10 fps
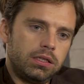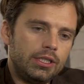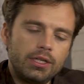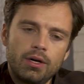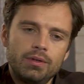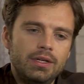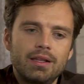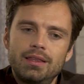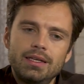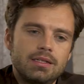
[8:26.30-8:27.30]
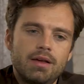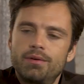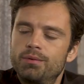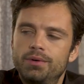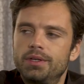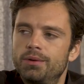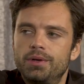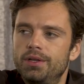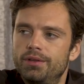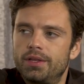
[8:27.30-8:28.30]
you know, nothing's ever really
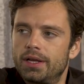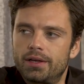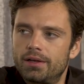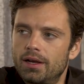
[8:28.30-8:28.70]
what you think.